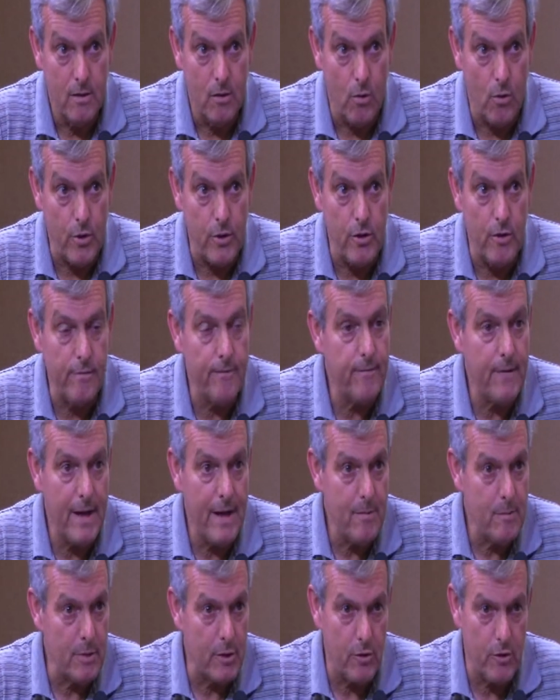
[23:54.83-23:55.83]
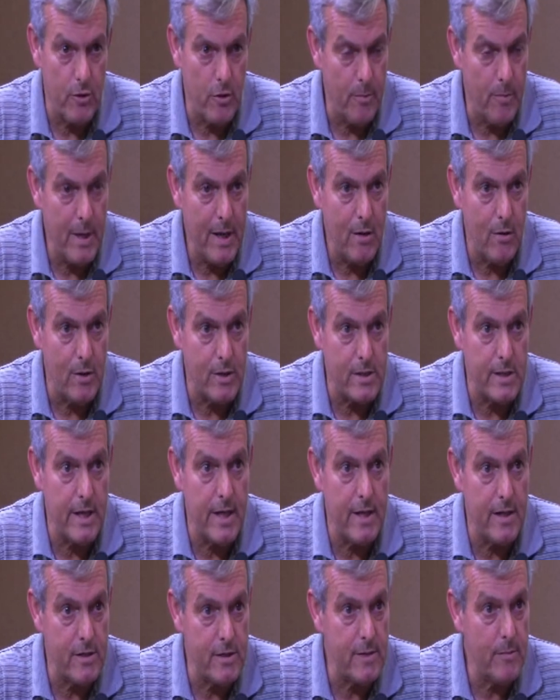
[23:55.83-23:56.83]
or your family or your parents
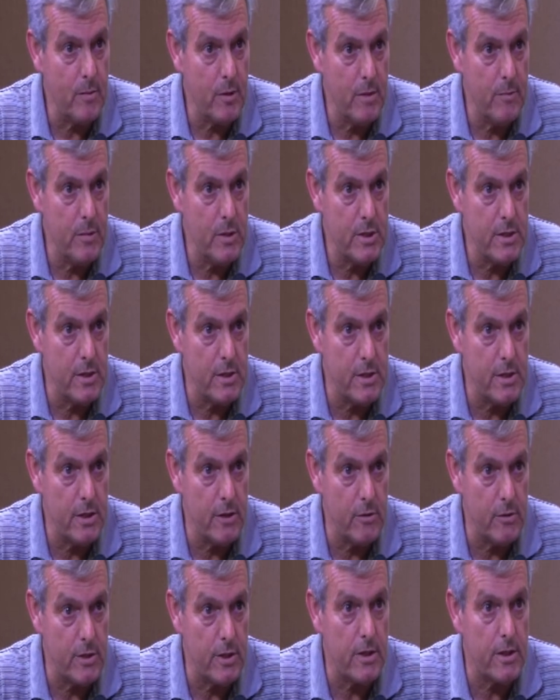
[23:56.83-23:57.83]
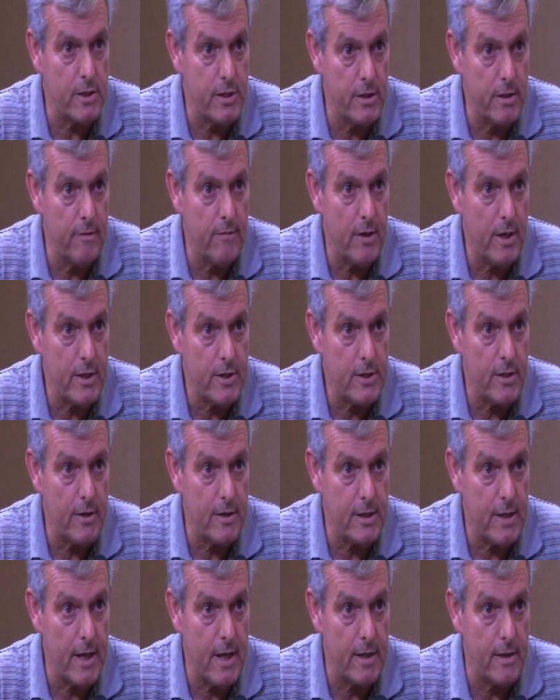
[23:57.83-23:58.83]
get in some of the business deals that the city of Oxnard
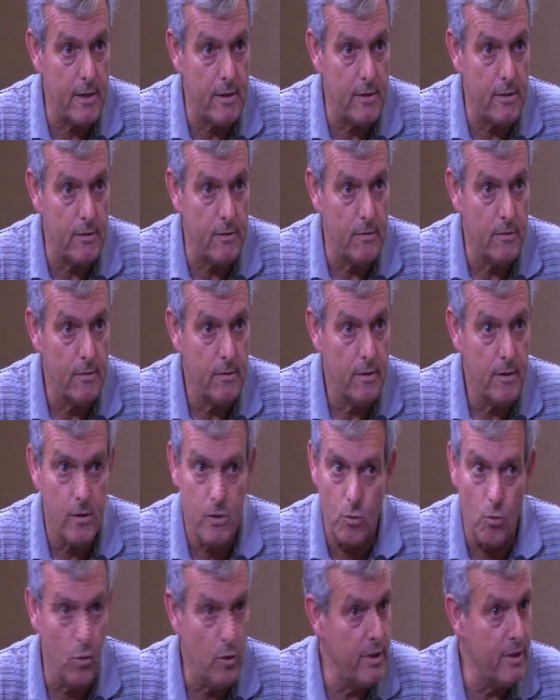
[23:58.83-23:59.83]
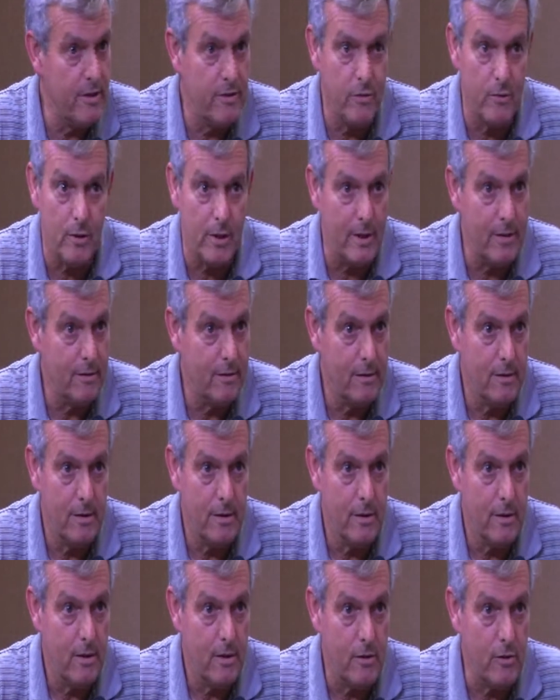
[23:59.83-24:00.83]
has gotten into. You wouldn't do it.
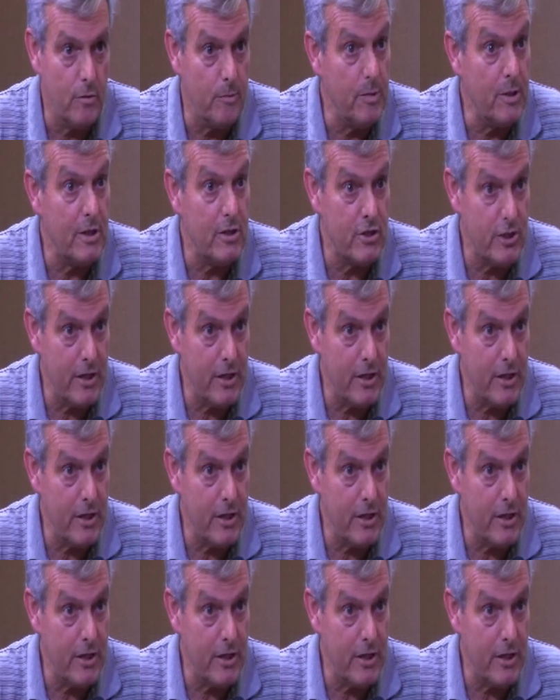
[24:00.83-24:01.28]
You'd be